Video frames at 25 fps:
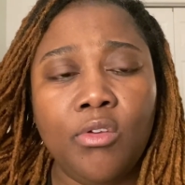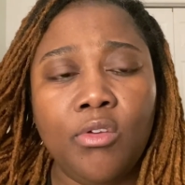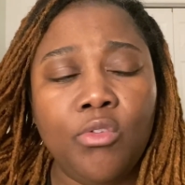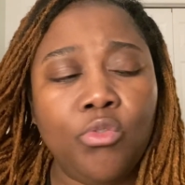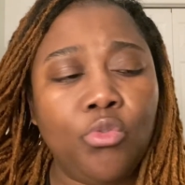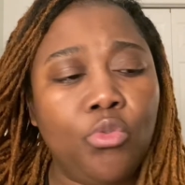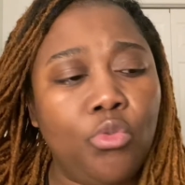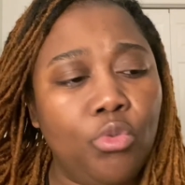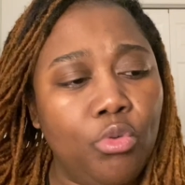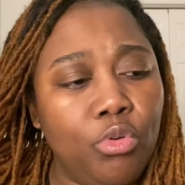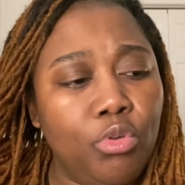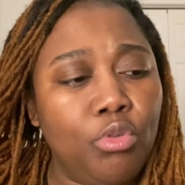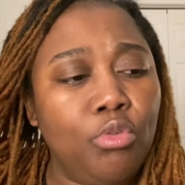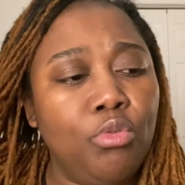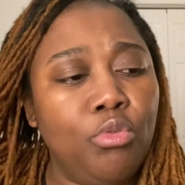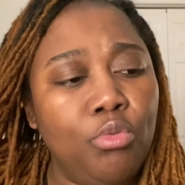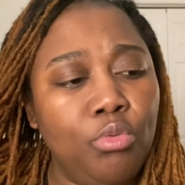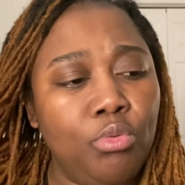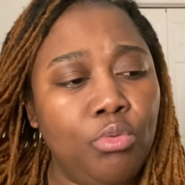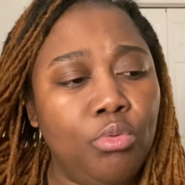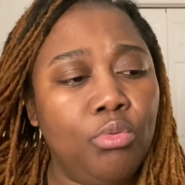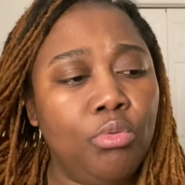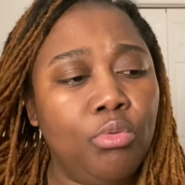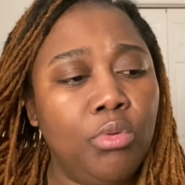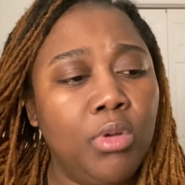
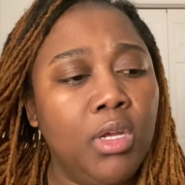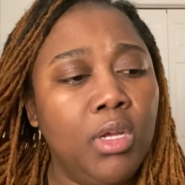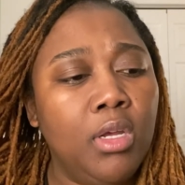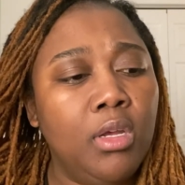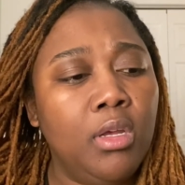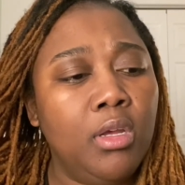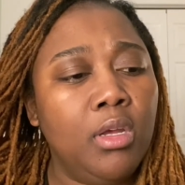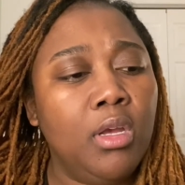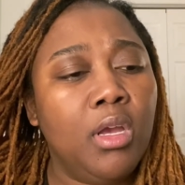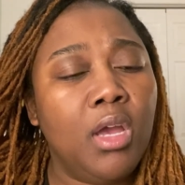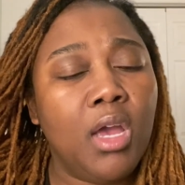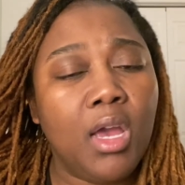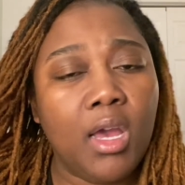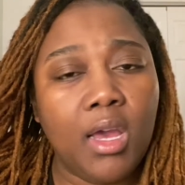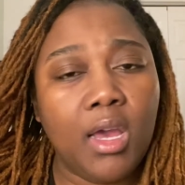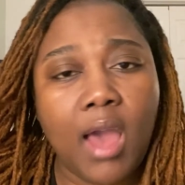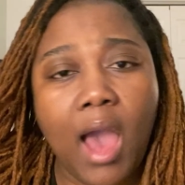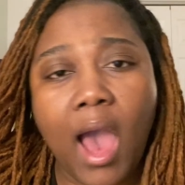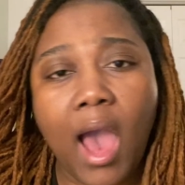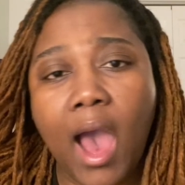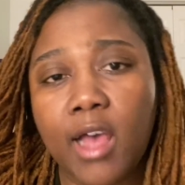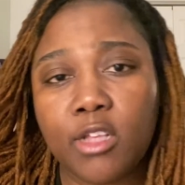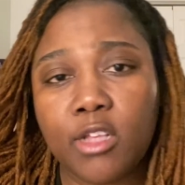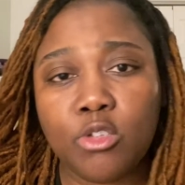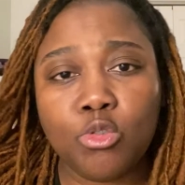through
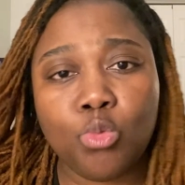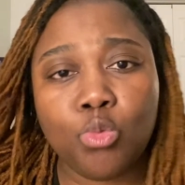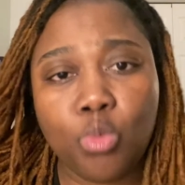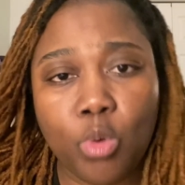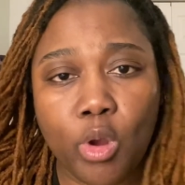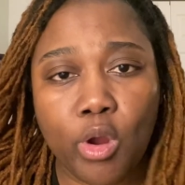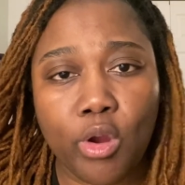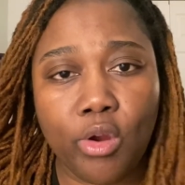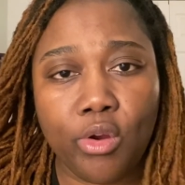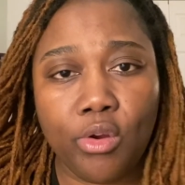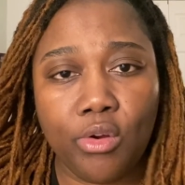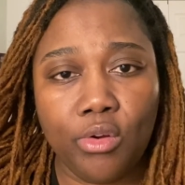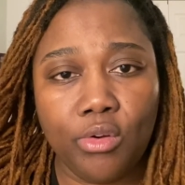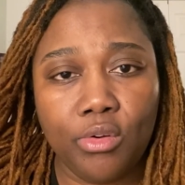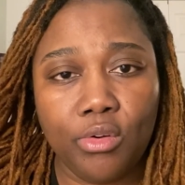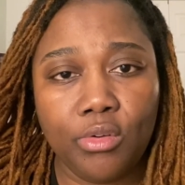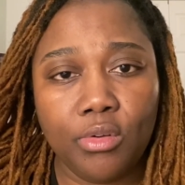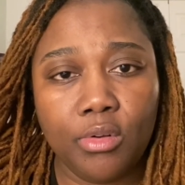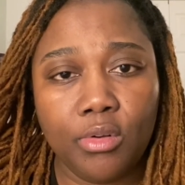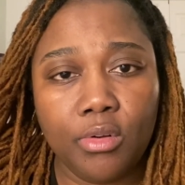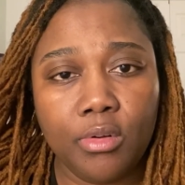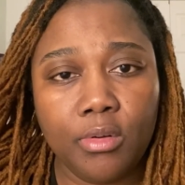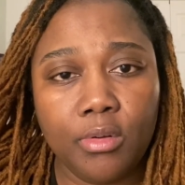God's word,